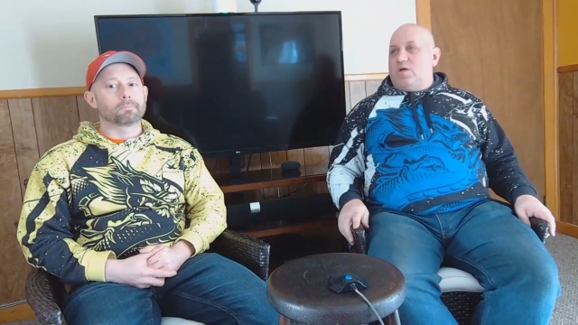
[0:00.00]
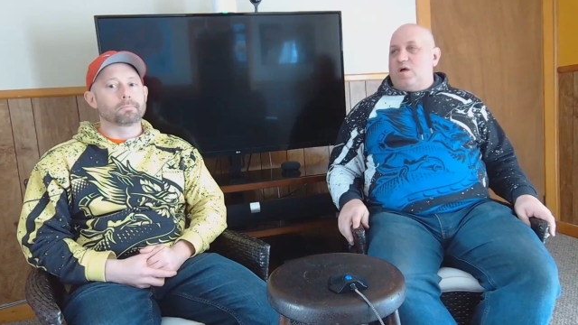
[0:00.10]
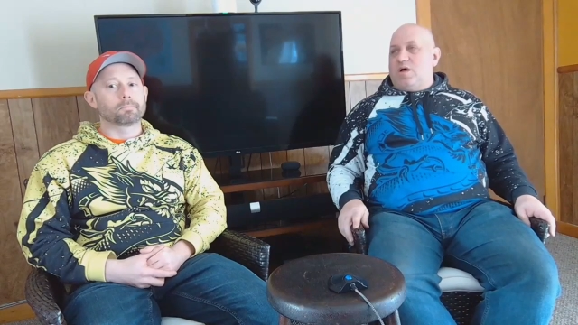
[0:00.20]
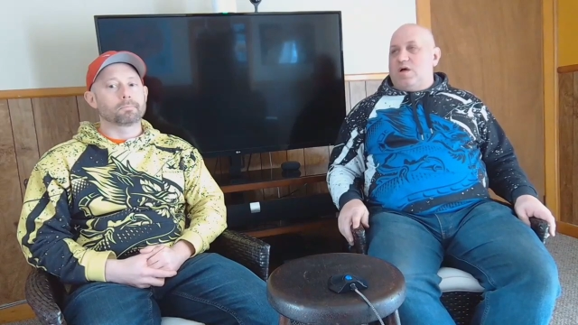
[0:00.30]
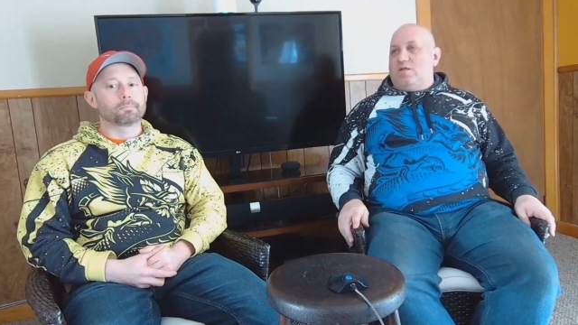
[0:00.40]

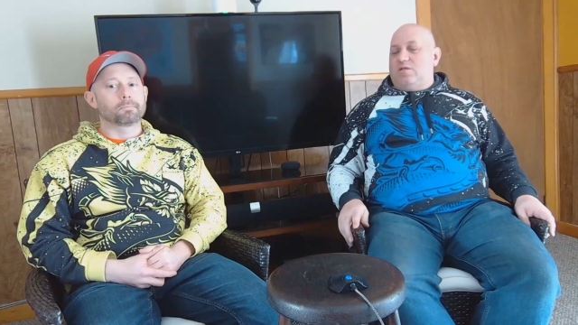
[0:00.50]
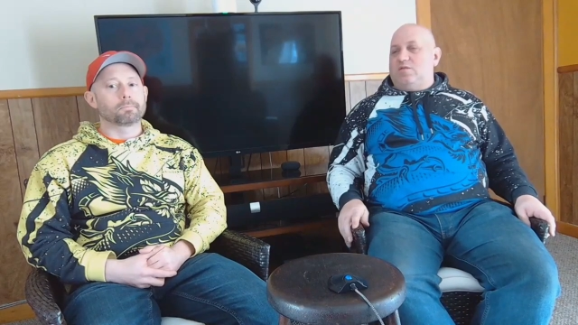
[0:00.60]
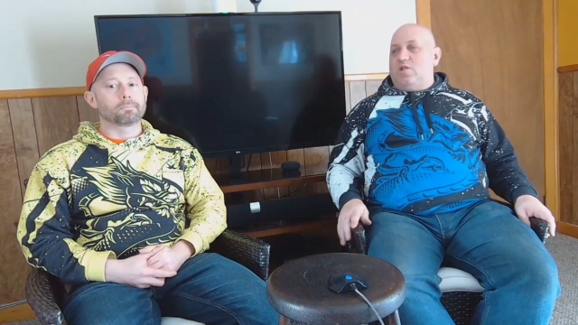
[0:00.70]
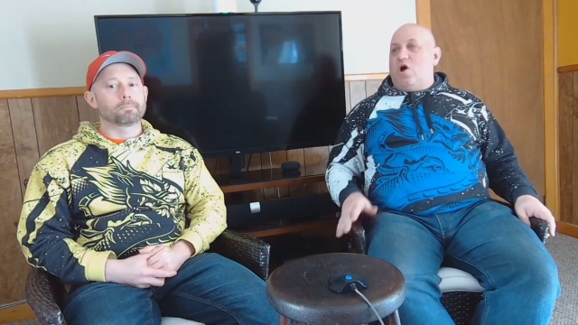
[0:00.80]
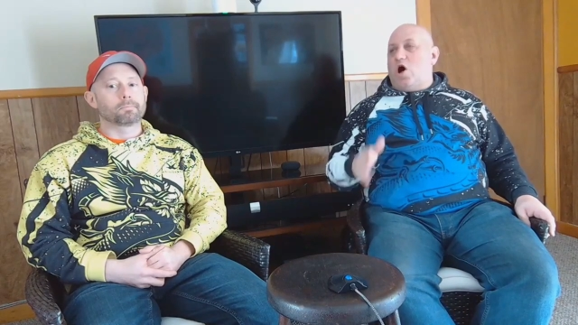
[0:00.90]
Speaker 1: uh,
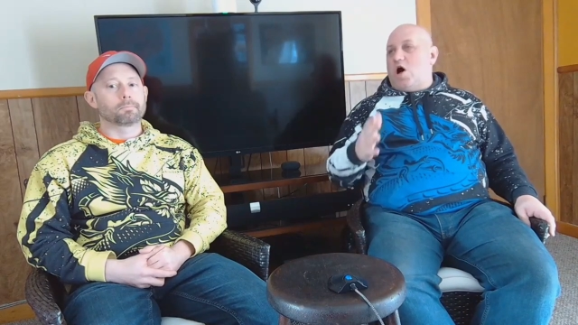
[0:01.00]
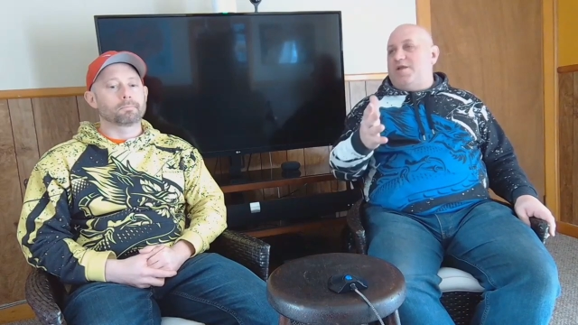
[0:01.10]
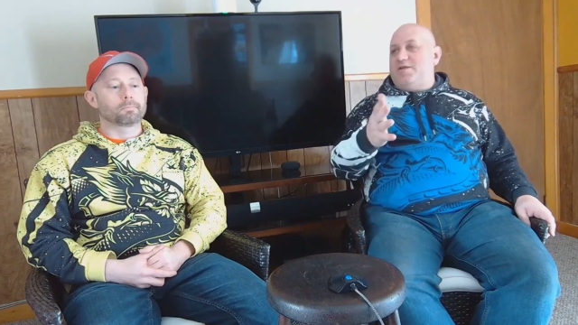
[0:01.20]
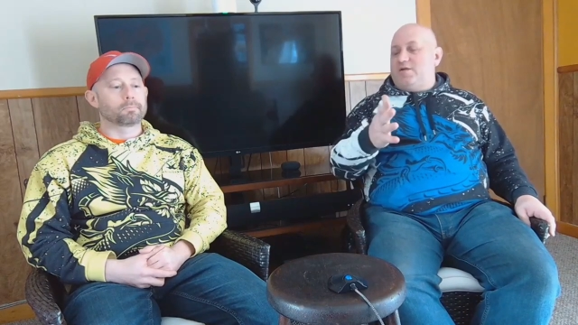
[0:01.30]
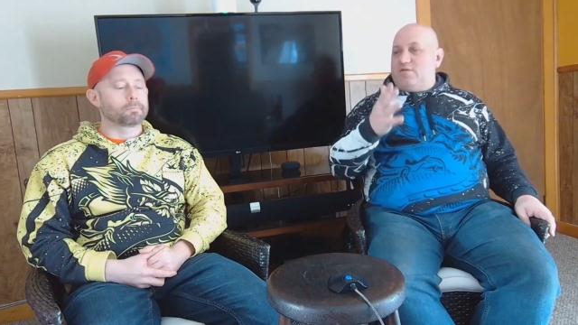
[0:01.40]

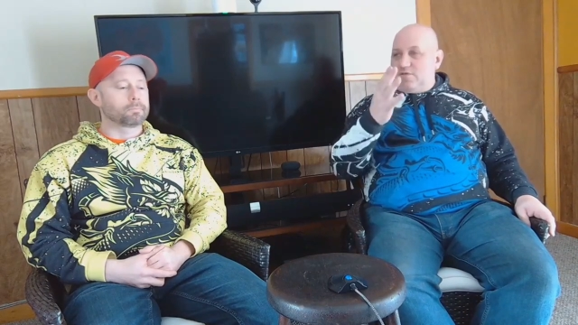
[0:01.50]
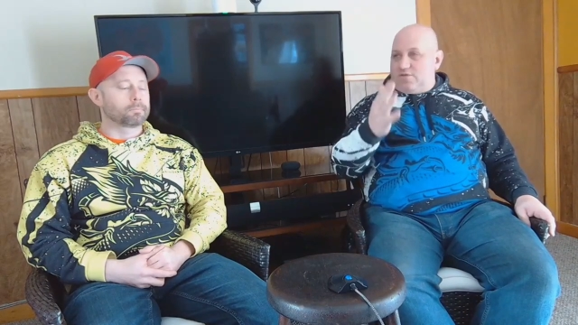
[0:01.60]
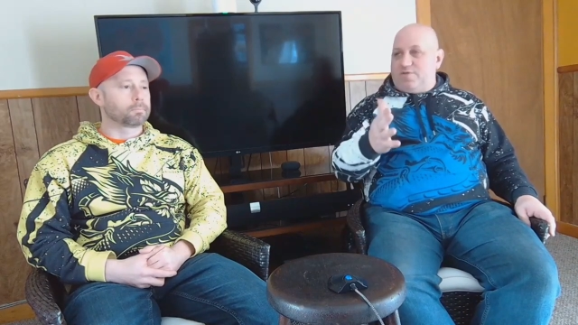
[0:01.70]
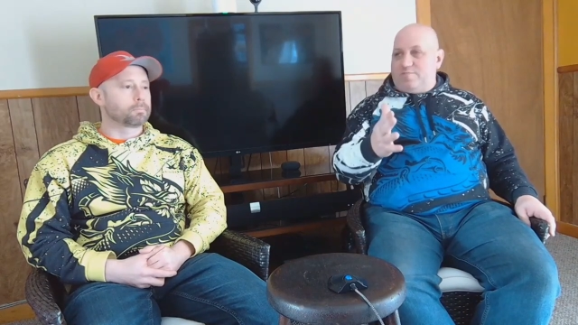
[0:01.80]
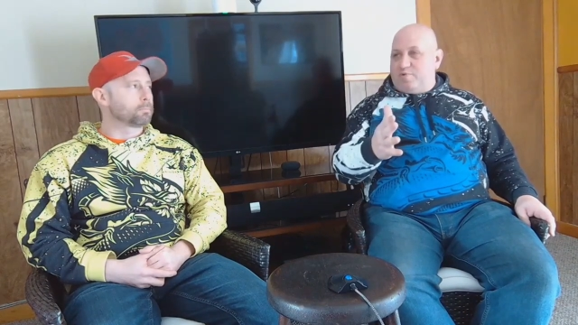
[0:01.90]
laud
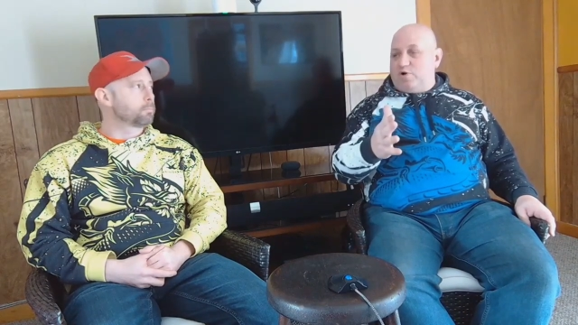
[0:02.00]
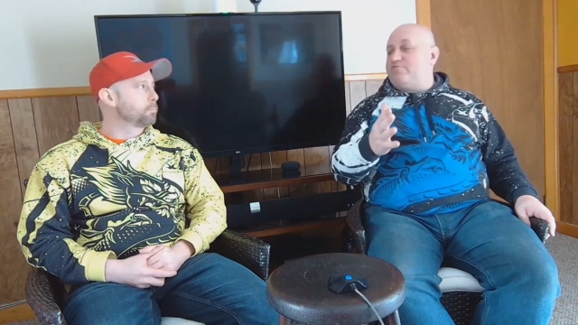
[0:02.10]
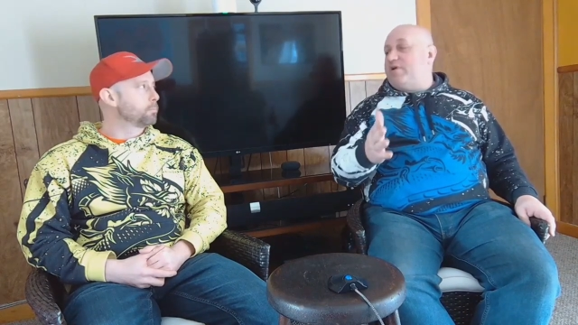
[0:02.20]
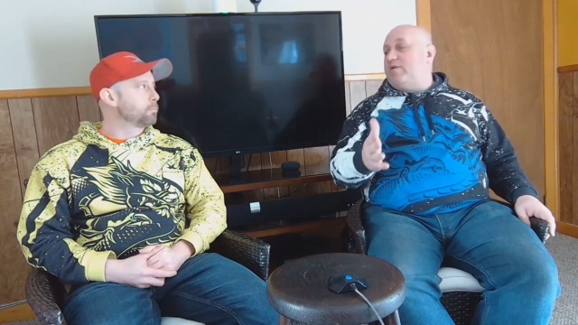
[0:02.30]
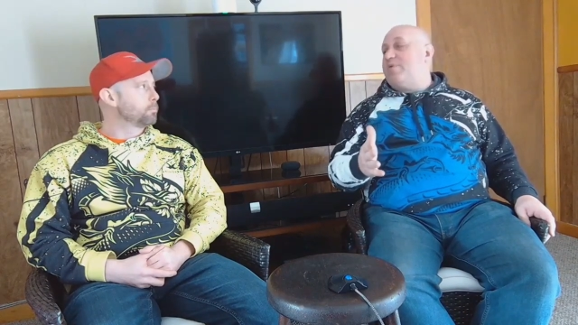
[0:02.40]
the books
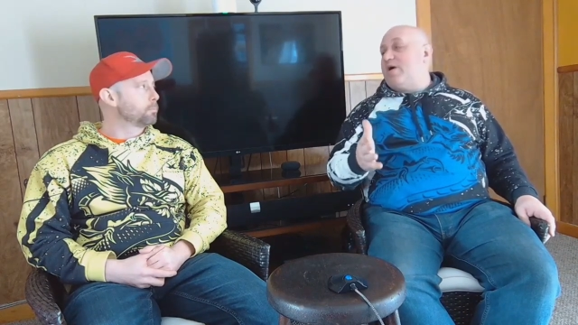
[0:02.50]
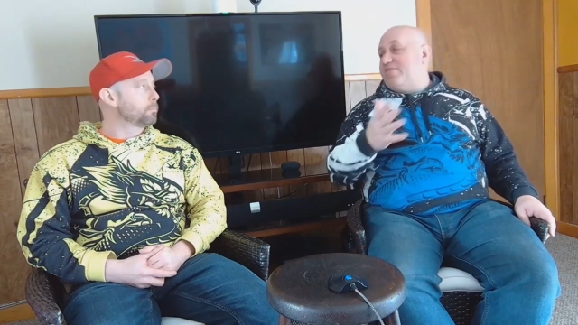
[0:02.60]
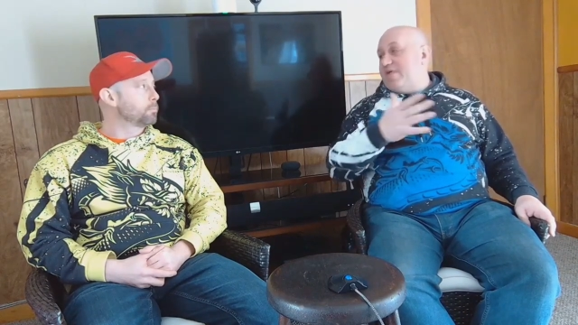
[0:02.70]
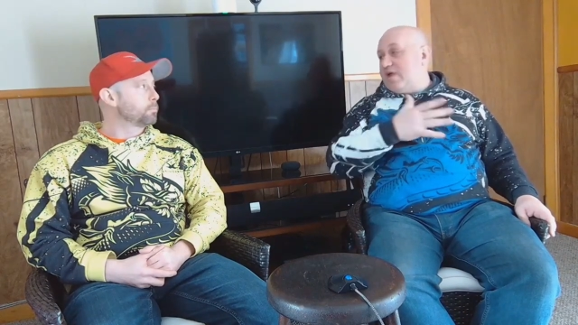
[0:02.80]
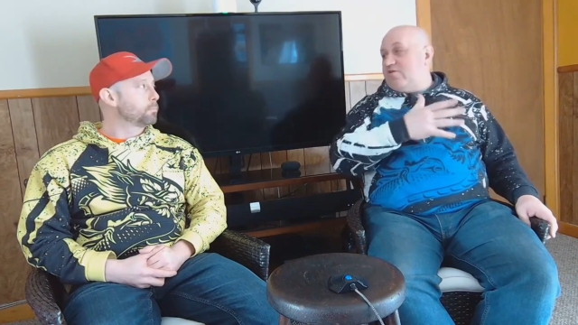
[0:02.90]
written by
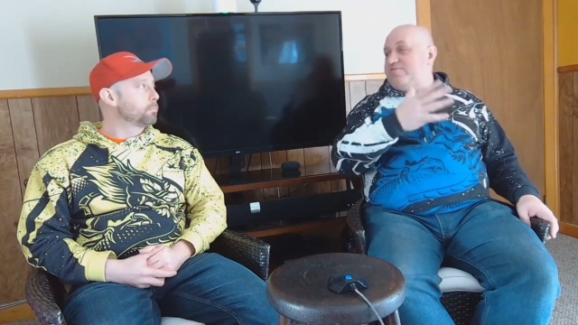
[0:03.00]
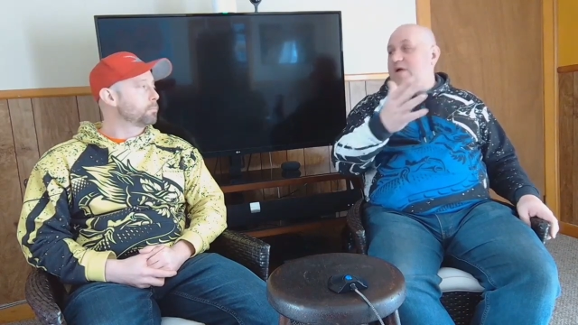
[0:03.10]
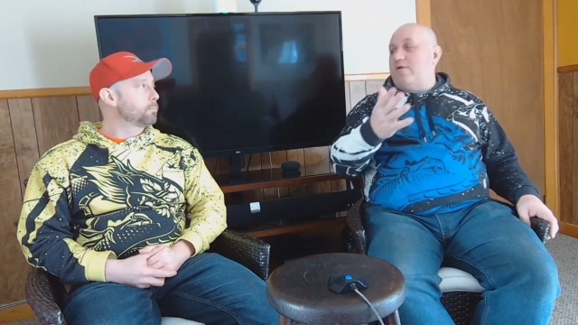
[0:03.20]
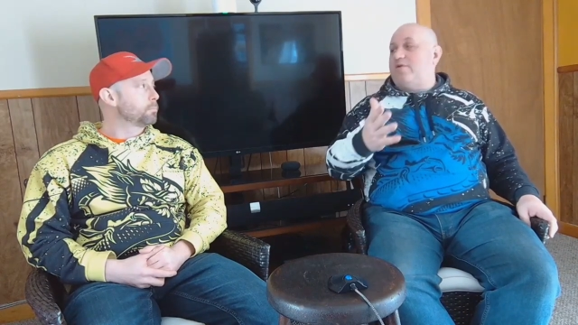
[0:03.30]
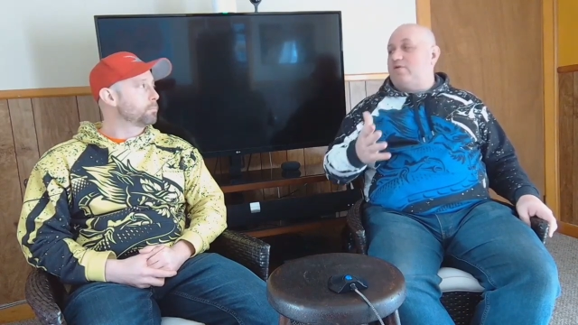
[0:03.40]
their
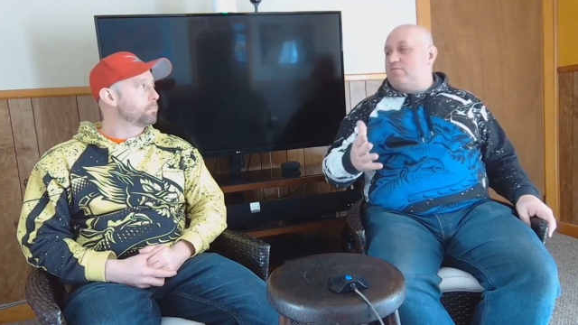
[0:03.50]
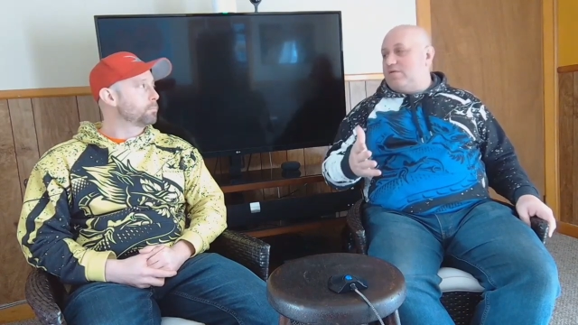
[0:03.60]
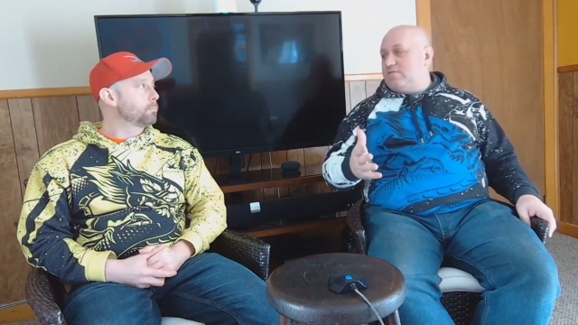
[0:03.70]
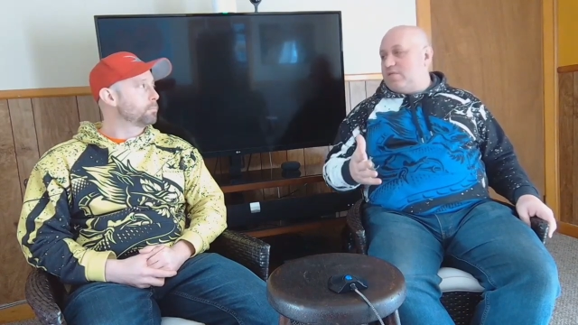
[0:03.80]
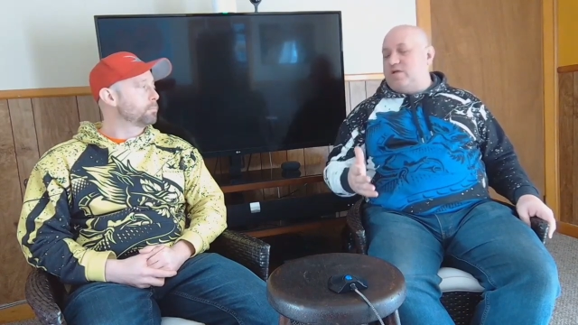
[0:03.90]
founder.
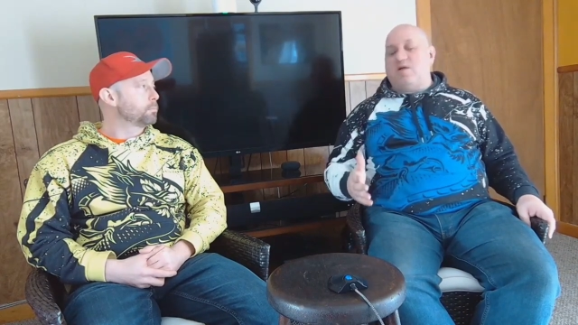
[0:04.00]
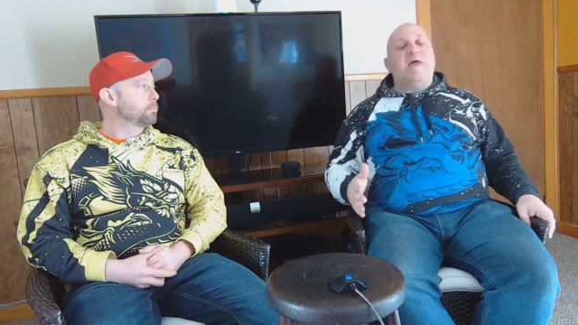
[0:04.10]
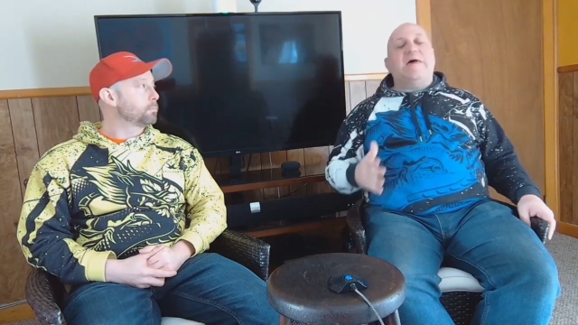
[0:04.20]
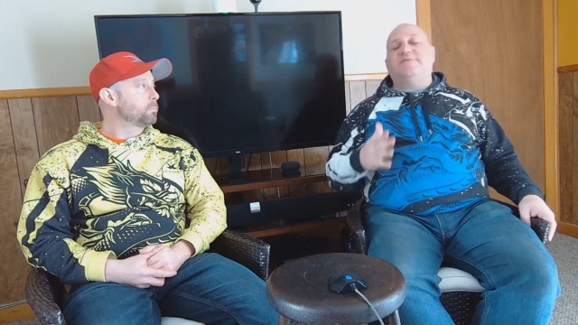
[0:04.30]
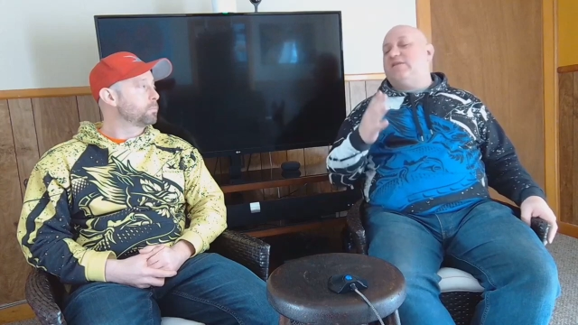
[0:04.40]
Like,
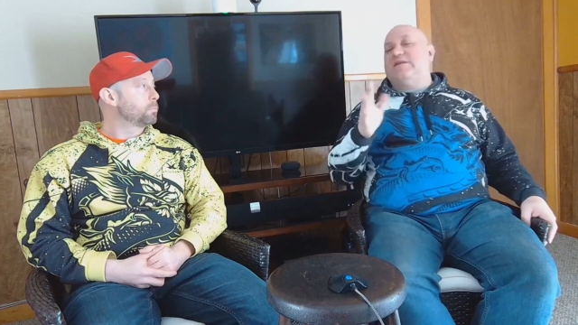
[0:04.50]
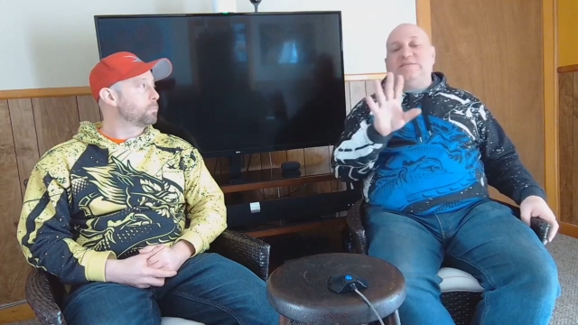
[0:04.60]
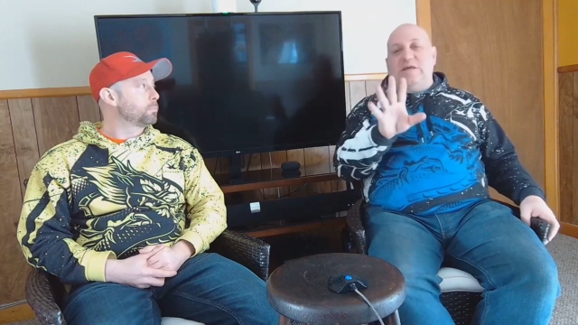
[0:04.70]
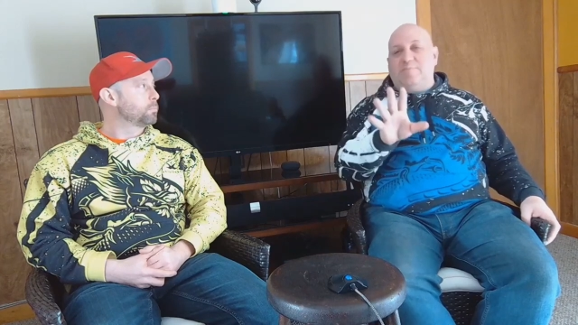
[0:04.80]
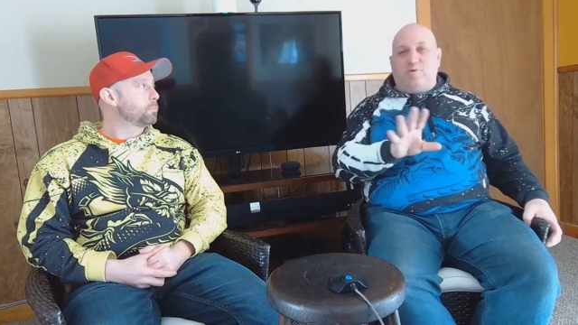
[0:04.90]
as an
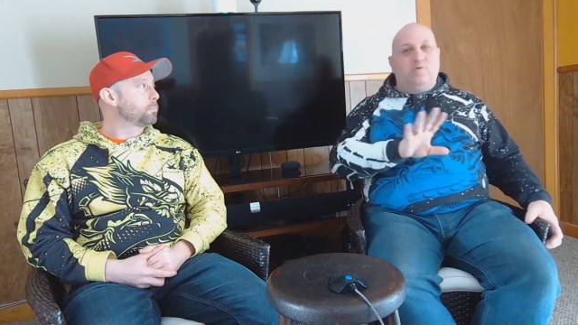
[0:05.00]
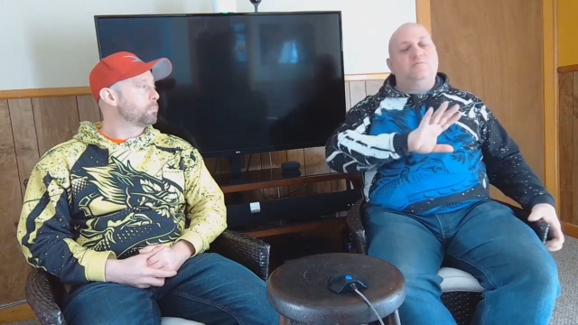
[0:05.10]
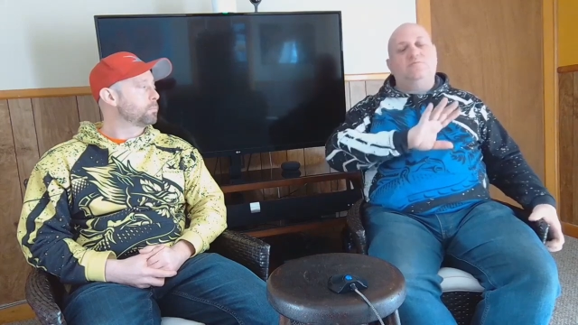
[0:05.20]
example,